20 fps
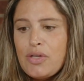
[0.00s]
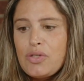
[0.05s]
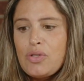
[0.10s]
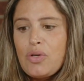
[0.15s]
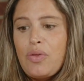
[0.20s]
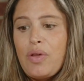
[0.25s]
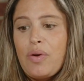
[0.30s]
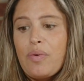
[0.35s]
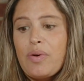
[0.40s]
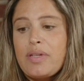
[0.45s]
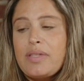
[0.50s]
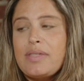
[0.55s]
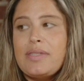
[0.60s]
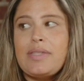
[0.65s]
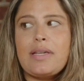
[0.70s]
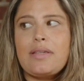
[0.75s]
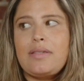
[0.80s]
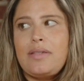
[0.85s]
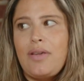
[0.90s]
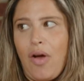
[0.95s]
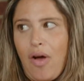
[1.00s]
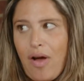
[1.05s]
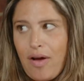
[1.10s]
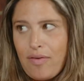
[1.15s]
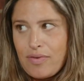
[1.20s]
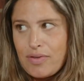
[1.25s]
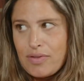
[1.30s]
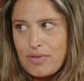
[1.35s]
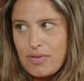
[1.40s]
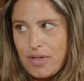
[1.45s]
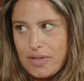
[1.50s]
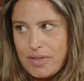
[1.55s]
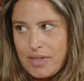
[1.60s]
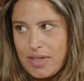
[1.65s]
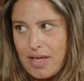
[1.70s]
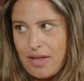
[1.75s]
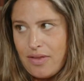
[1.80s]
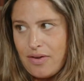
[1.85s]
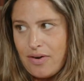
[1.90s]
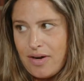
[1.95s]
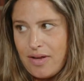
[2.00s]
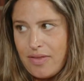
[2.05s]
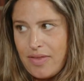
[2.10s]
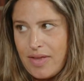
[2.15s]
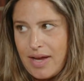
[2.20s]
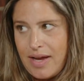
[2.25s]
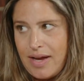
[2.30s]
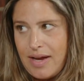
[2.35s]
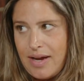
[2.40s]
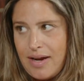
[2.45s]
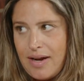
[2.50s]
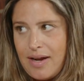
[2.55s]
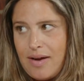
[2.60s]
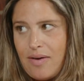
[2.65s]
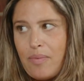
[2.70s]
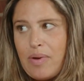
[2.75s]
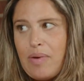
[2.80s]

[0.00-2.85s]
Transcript: So there were 60 offers altogether on that, and we